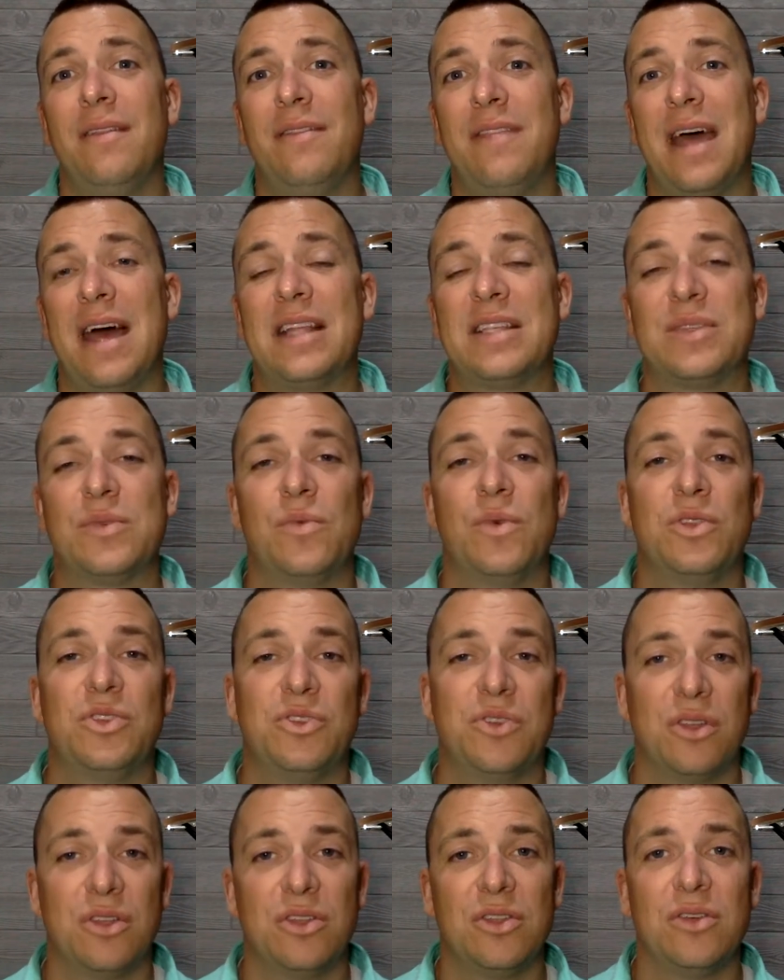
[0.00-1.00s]
that's what
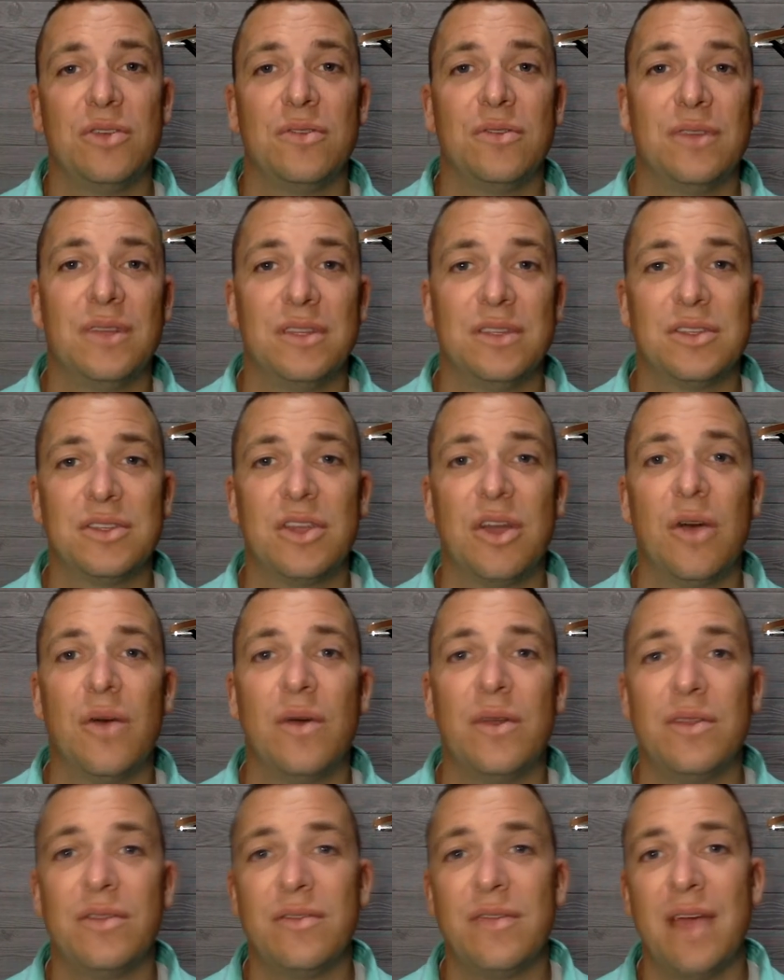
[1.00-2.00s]
you can do, is go
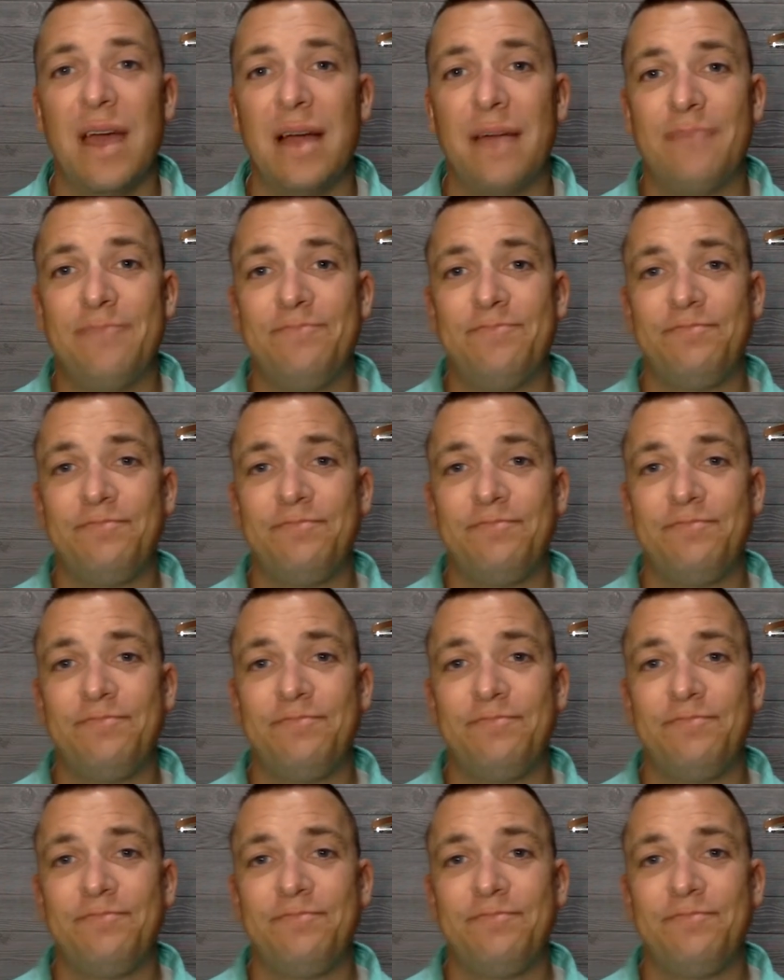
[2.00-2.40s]
and do that.